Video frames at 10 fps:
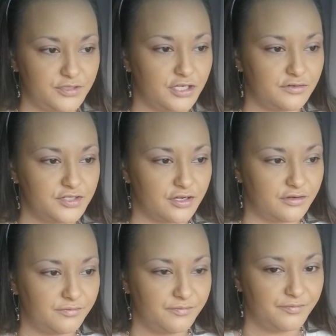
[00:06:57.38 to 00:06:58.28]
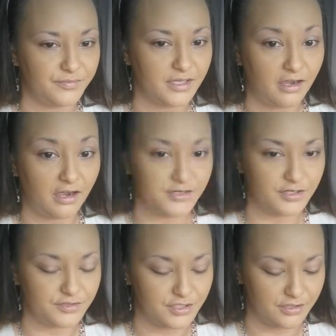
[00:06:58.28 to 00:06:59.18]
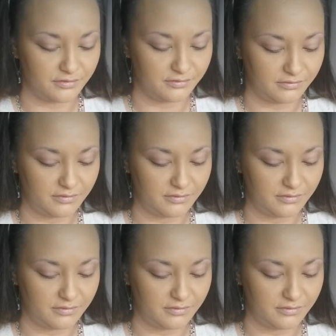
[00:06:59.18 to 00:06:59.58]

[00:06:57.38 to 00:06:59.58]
Dojo. On Dojo.